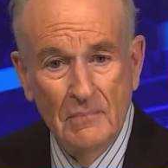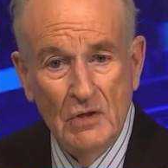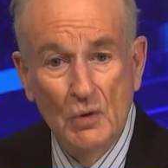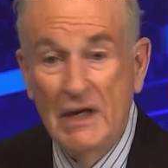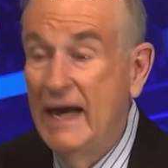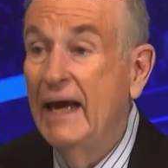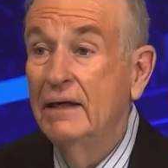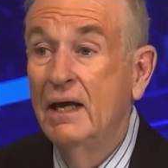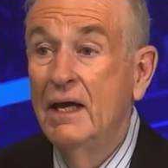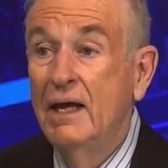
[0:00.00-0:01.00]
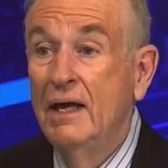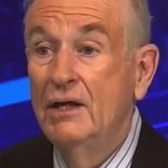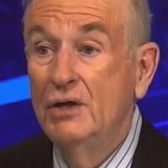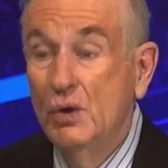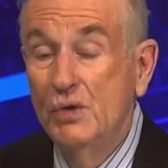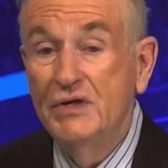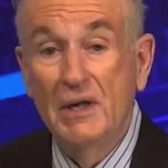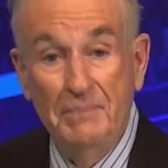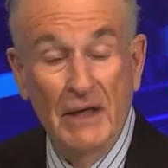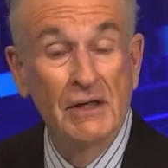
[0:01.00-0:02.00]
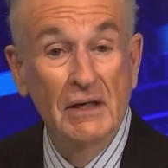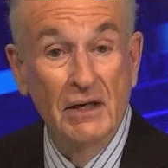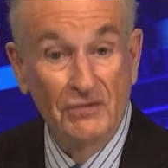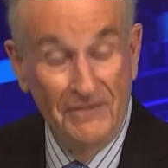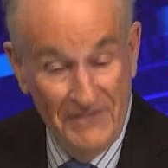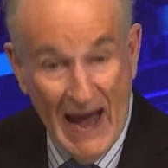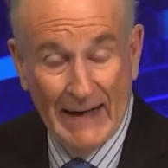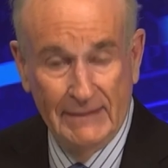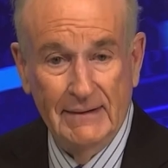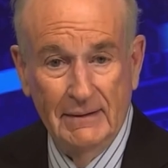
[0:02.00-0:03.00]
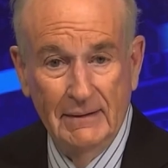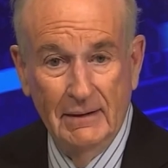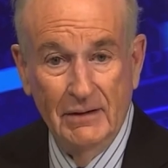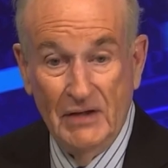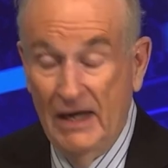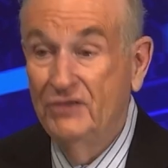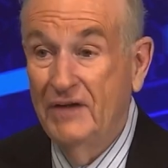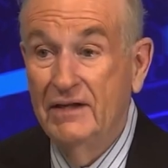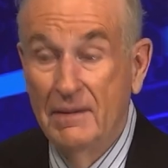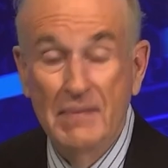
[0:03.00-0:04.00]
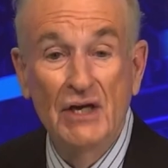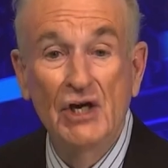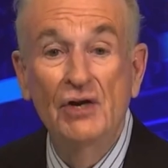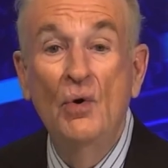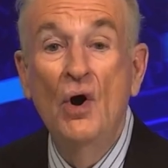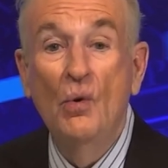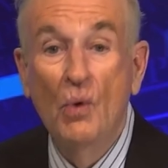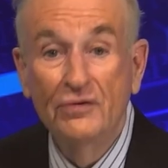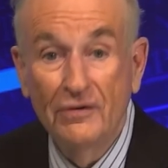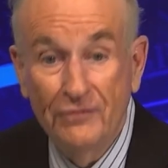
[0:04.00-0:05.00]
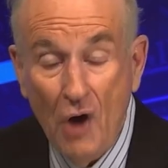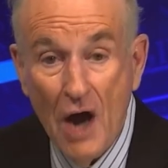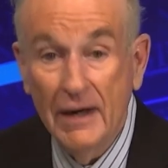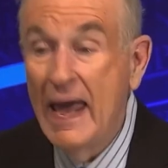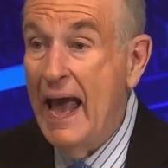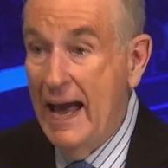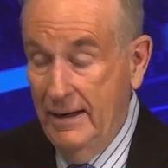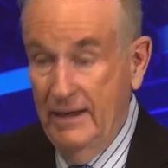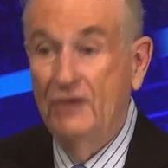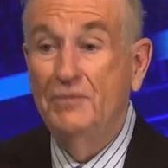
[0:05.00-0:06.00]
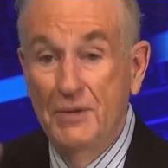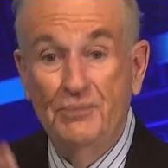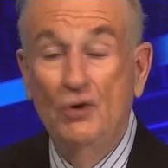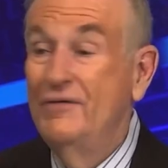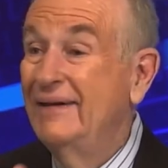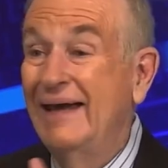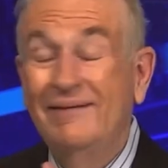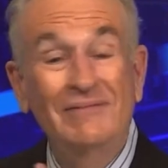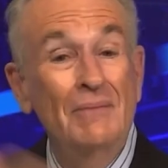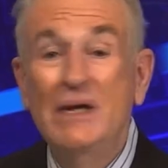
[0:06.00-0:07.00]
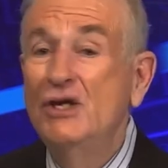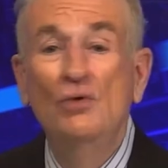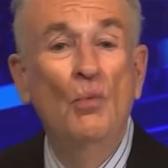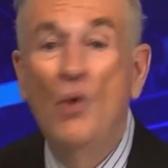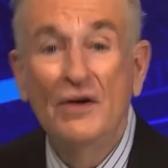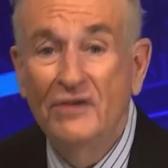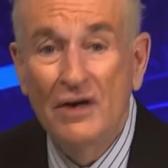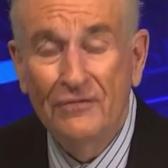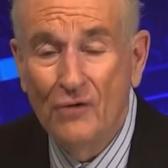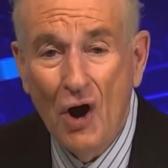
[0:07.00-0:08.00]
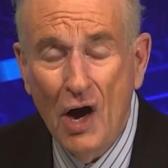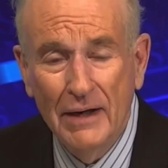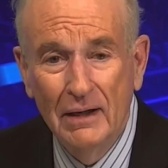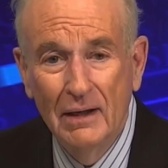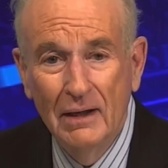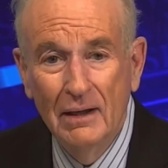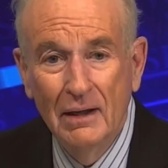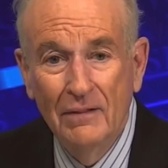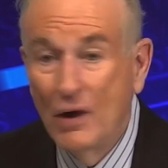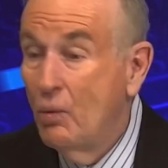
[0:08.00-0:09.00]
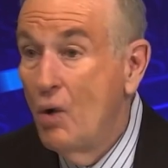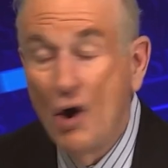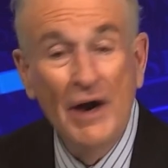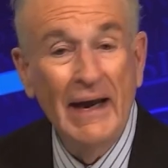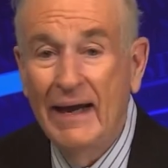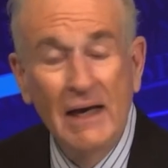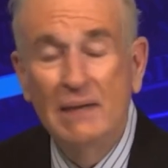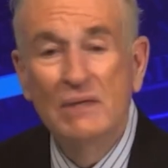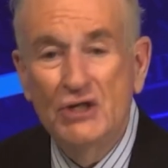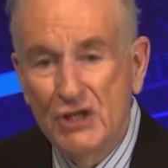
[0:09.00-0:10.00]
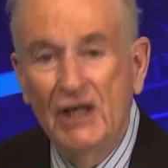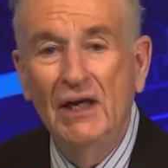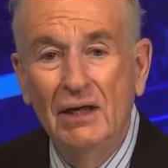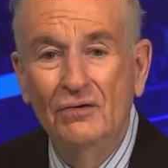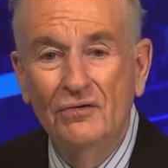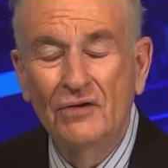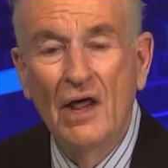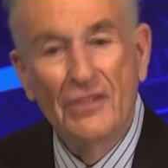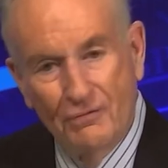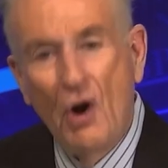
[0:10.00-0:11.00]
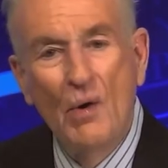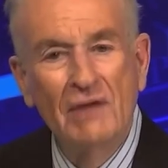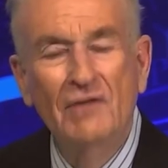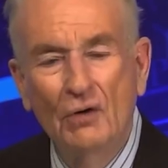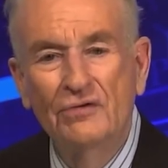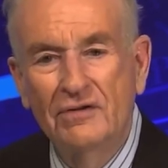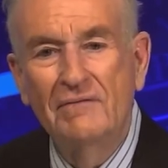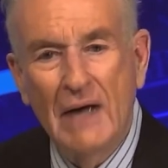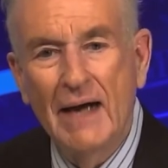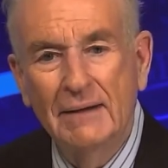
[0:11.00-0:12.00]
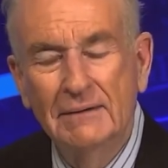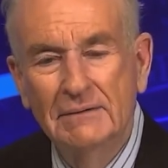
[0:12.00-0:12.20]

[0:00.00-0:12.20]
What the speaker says: You can't use an opinion as a fact. You can't say Dominion was a fraud. And it has been proven that Dominion wasn't a fraud. There weren't any machines throwing votes to Biden.